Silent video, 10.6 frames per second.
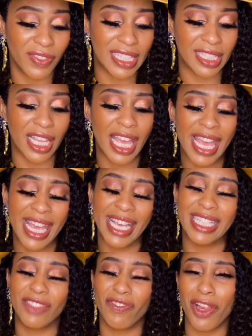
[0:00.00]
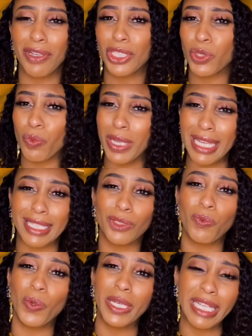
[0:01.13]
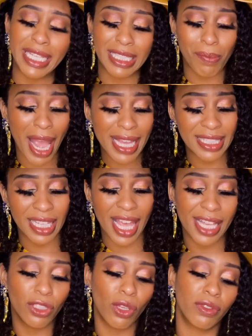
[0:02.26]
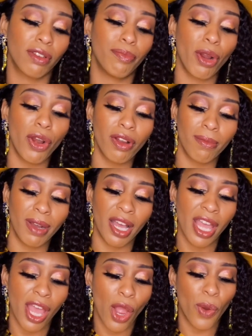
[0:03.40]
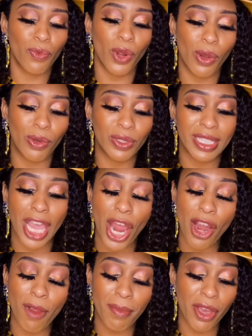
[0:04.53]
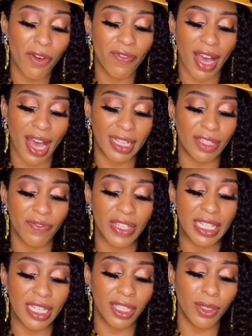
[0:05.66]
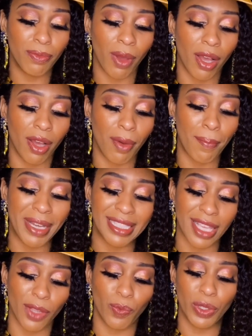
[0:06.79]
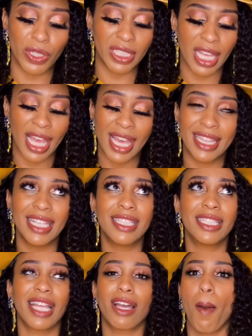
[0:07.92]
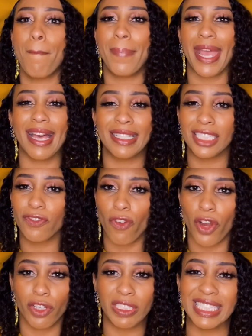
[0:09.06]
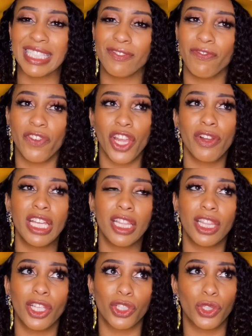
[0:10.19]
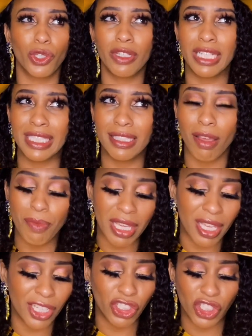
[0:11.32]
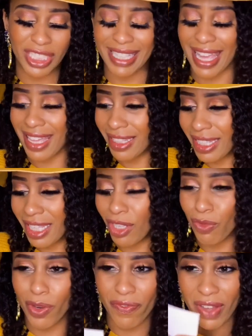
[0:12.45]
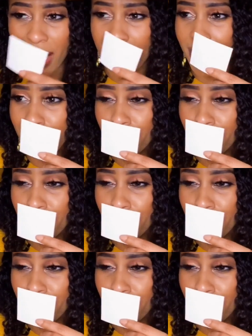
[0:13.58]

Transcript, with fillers: this scent. It's very sweet, it's woody, it's spicy. It has notes of bergamot, rose, caramel, violet, vanilla, um, musk, and woods. This is like a balanced fragrance. It's very luxurious to me. It's just elegant and refined.